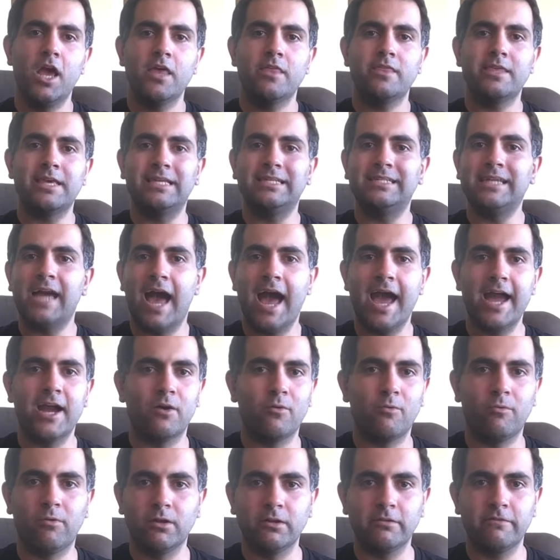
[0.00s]
the
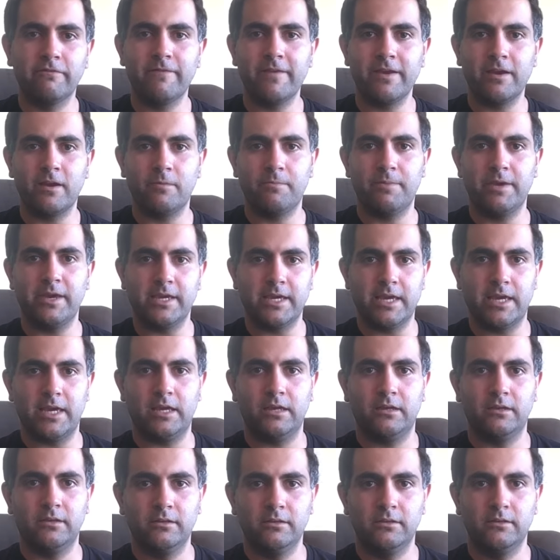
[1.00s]
entire world of finger
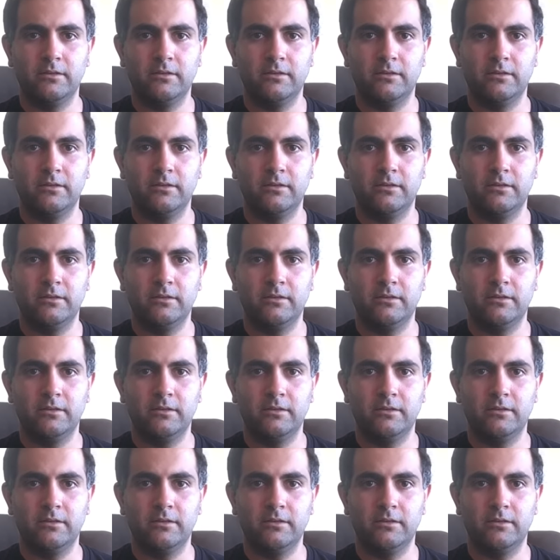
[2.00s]
picking